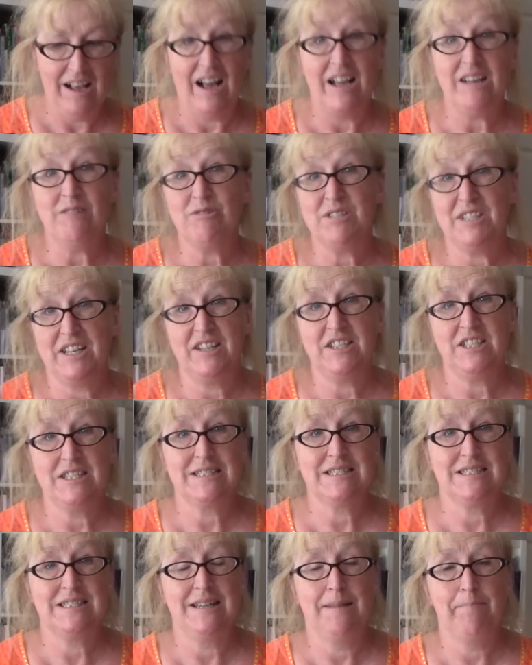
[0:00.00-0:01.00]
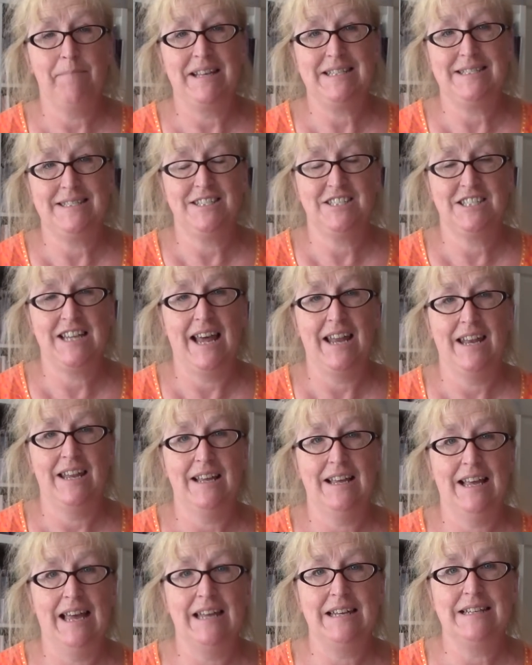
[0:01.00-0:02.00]
I also just messaged
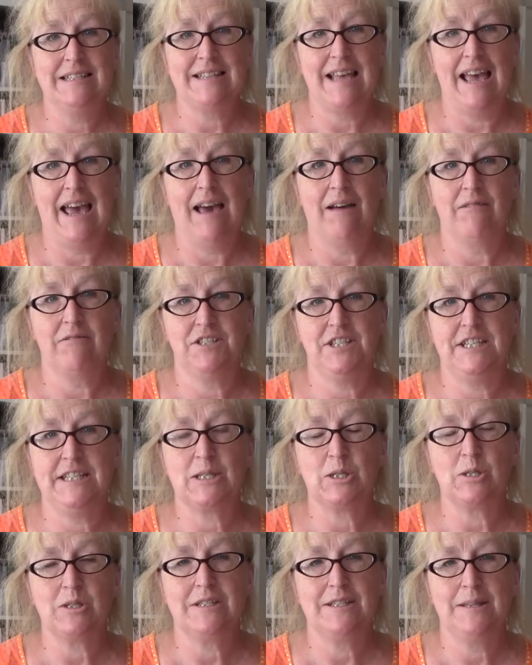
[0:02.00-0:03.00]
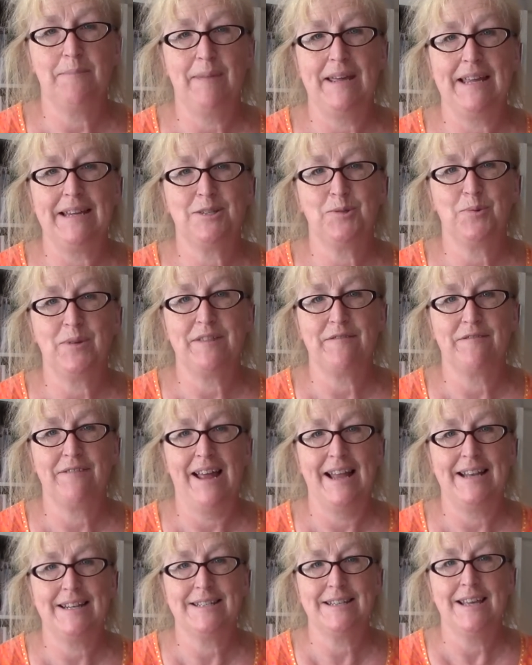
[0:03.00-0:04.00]
Hannah. Hannah's out. She's gone to the beach with a
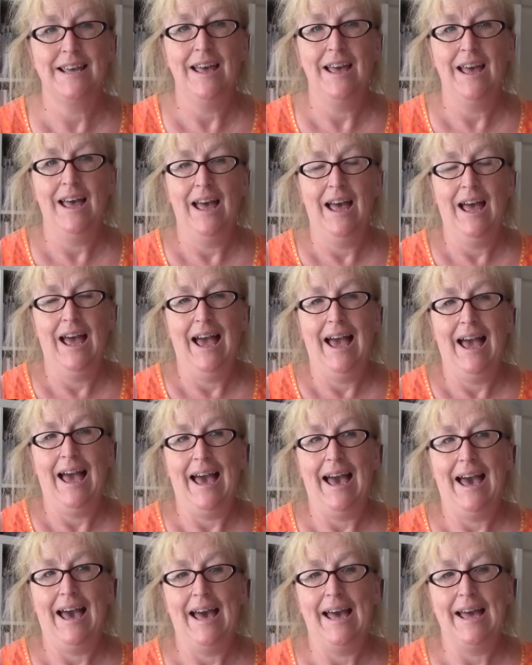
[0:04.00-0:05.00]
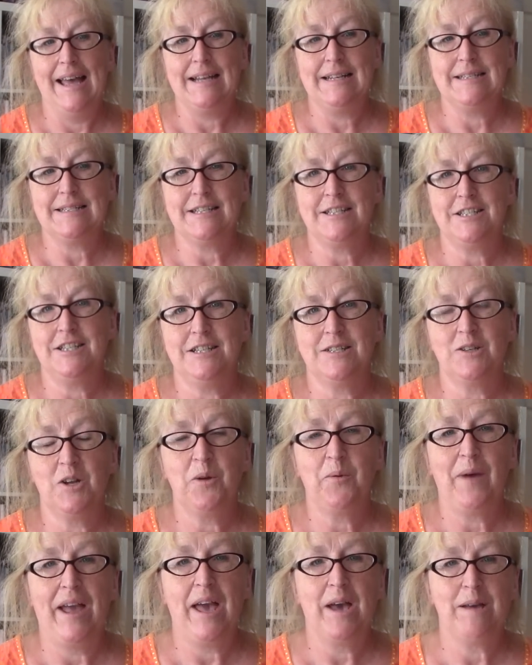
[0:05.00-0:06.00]
friend and she's on
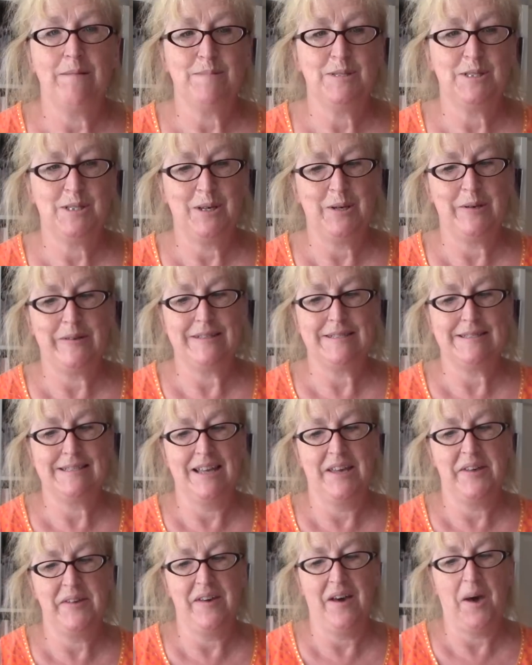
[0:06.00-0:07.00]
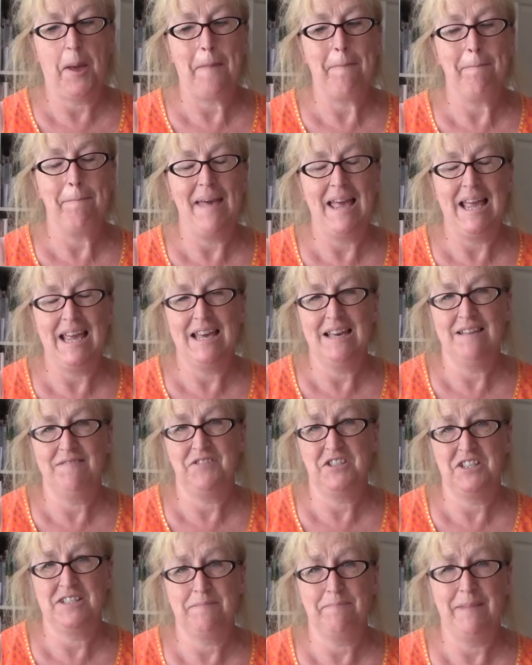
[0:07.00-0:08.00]
her way home soon. So I may have
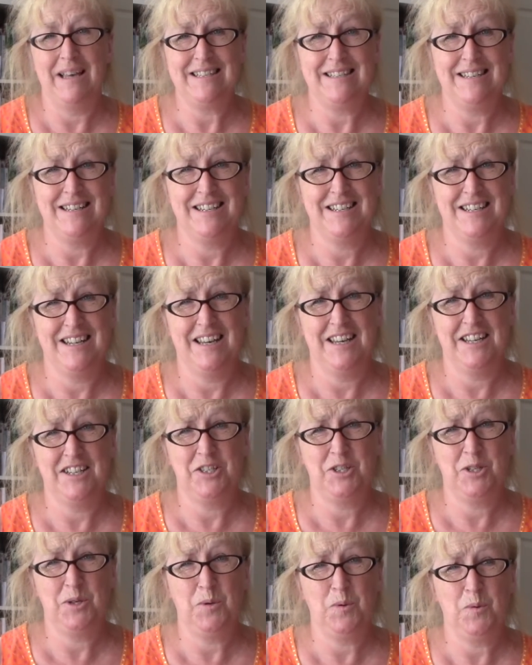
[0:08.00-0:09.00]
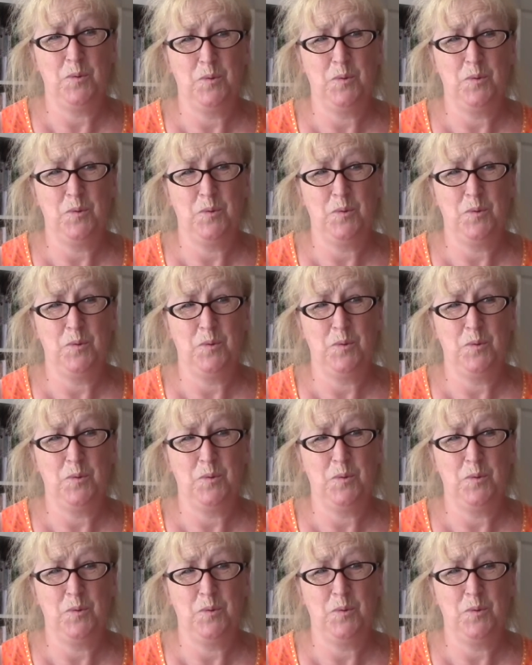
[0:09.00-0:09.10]
just messaged her to